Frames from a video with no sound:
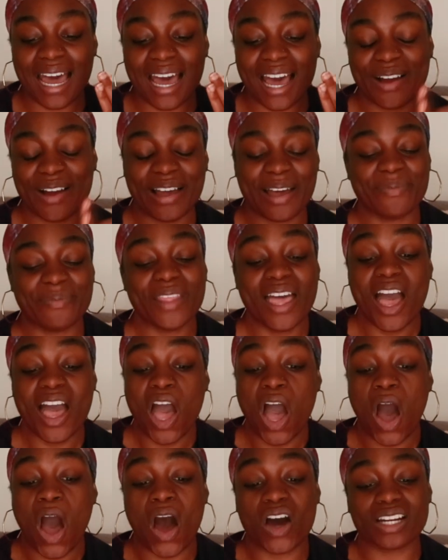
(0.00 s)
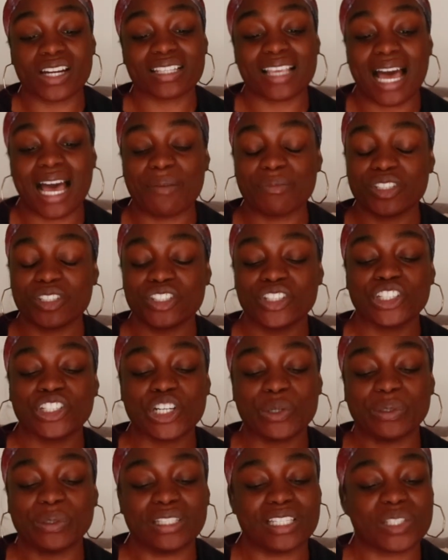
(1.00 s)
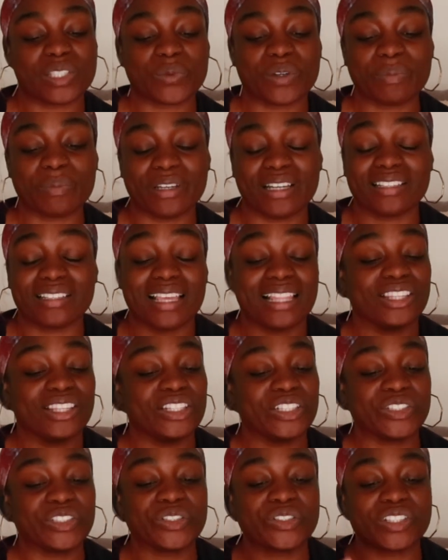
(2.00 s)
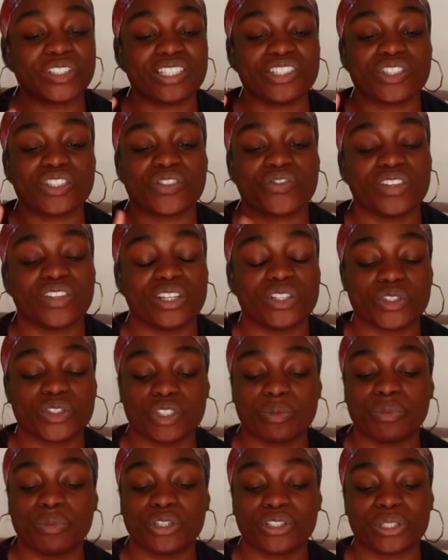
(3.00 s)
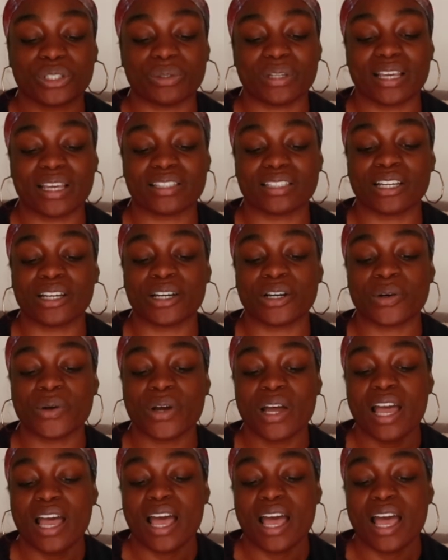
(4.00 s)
Okay, I'm just gonna go with this one, because I literally just finished his book 2 days ago.